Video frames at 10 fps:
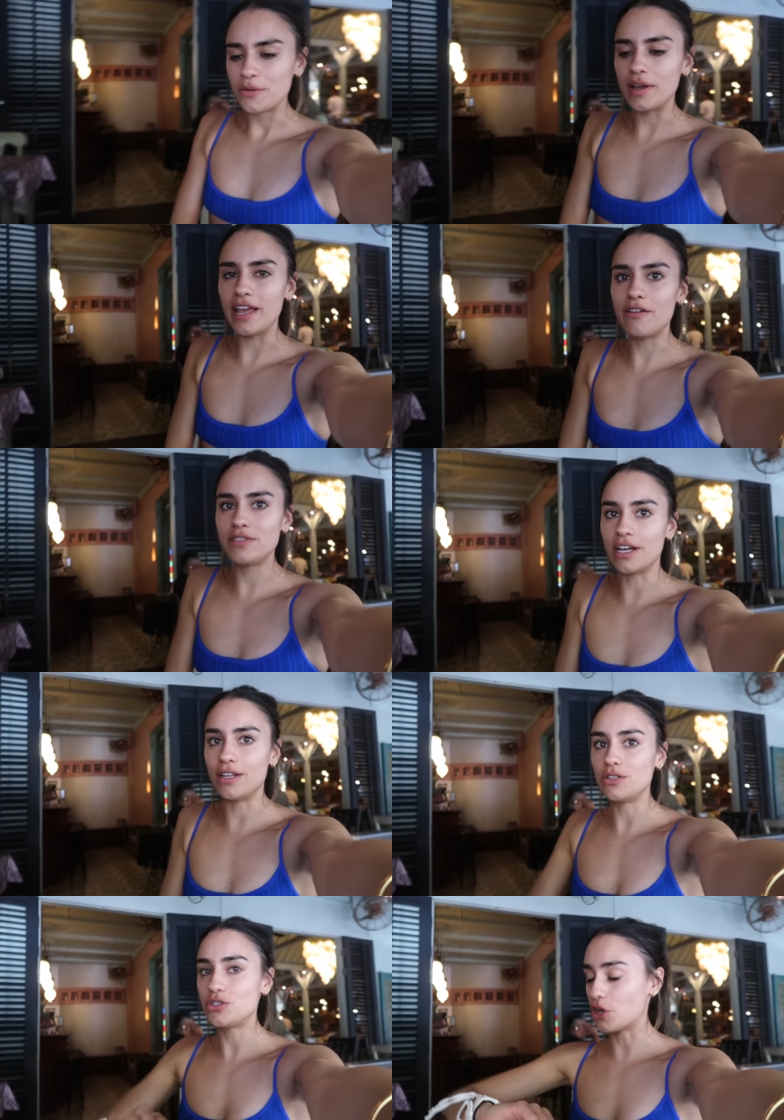We have done
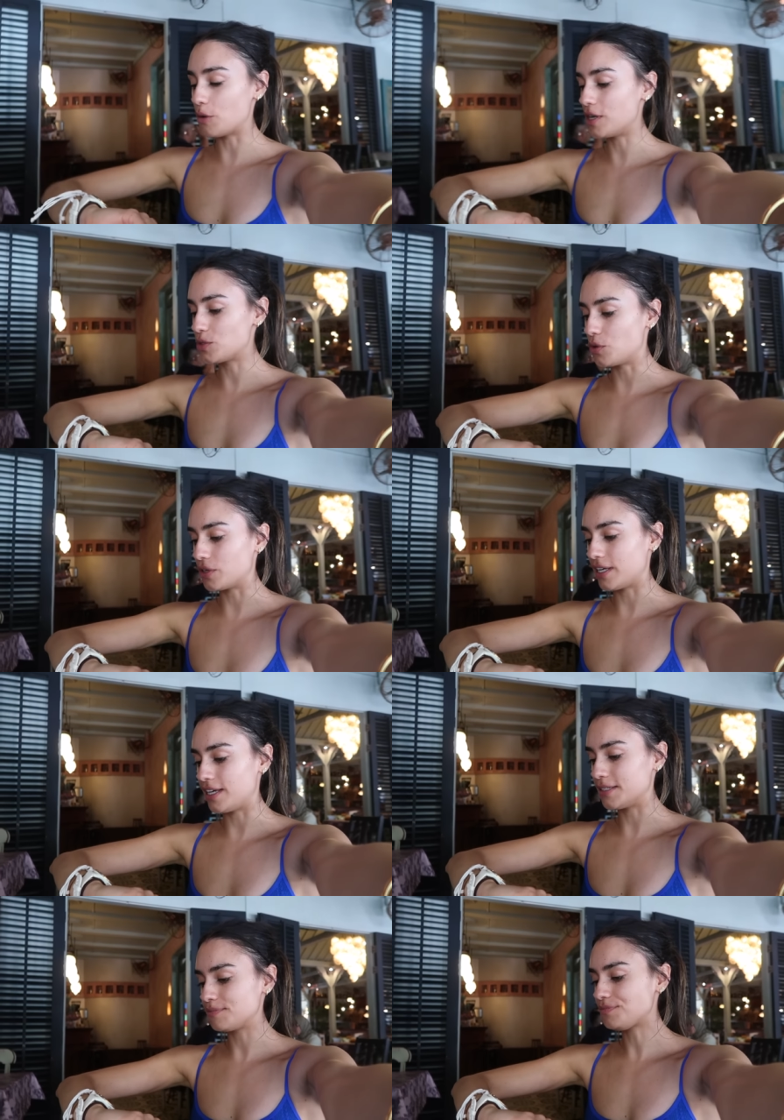so much
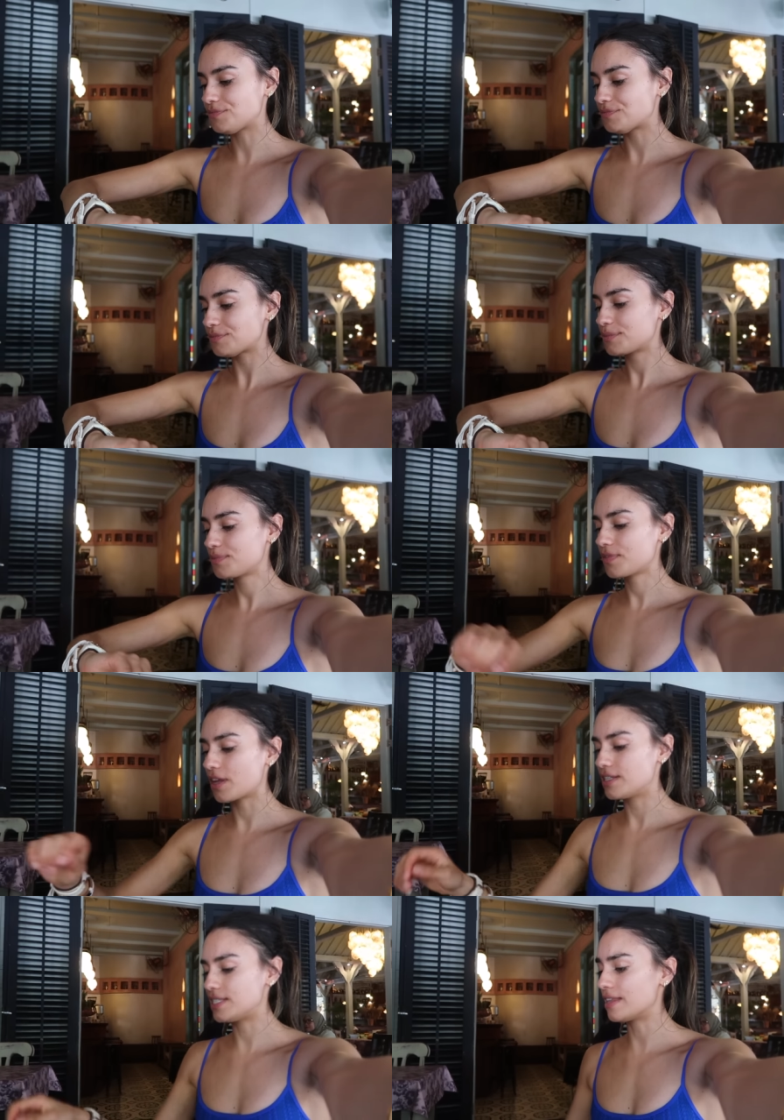walking,
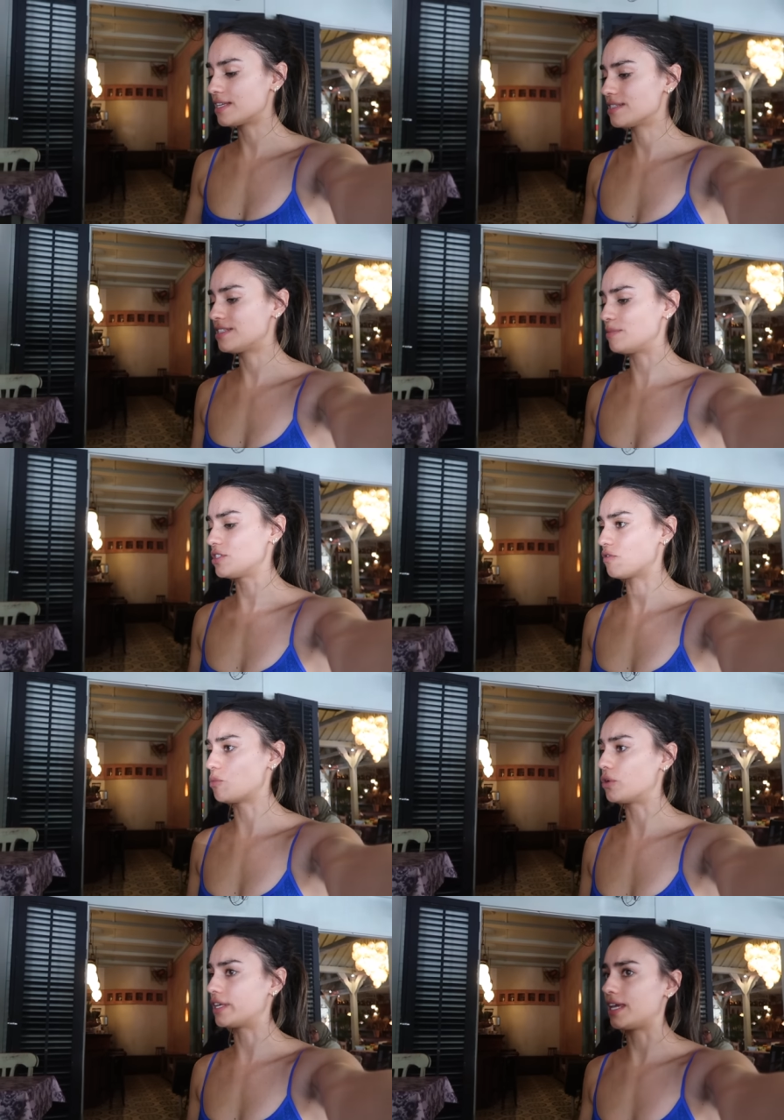10,000 steps just
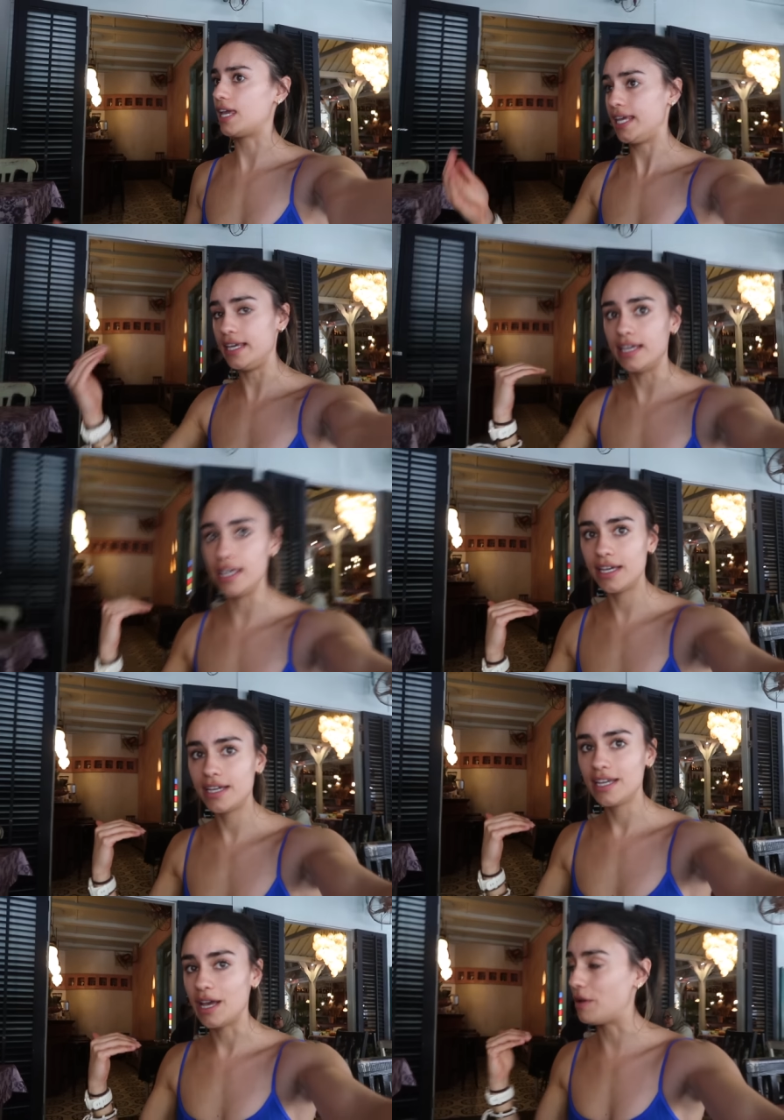from walking here,
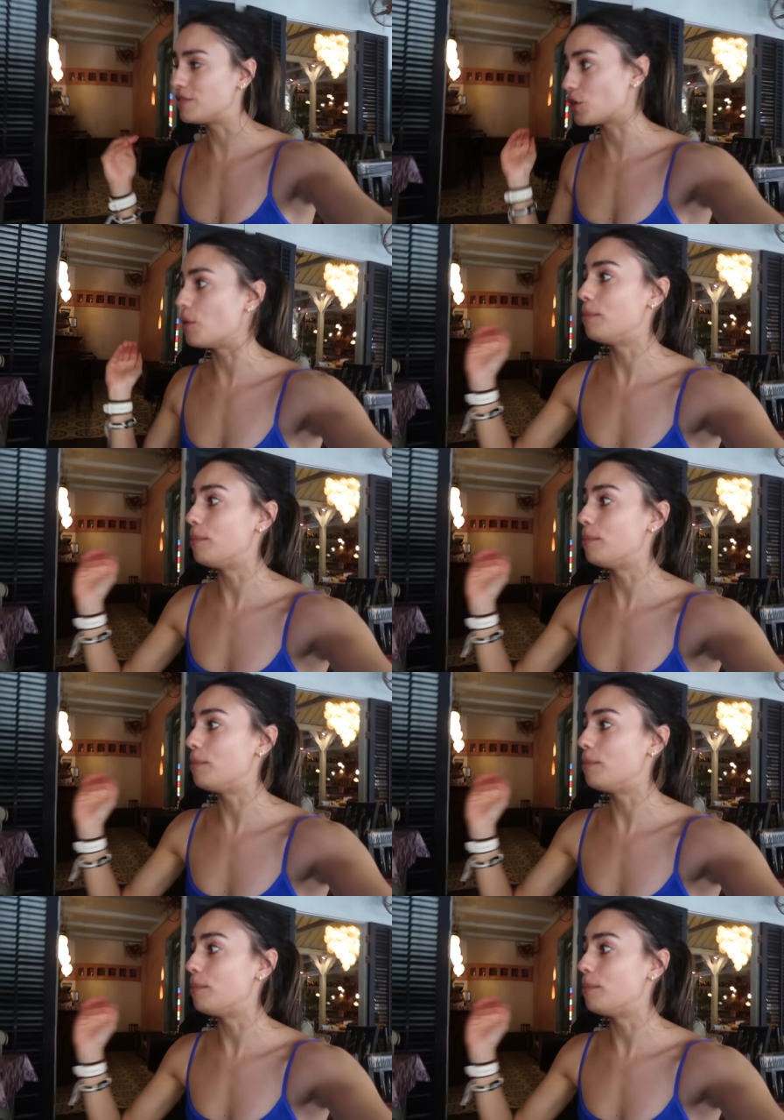and we have to go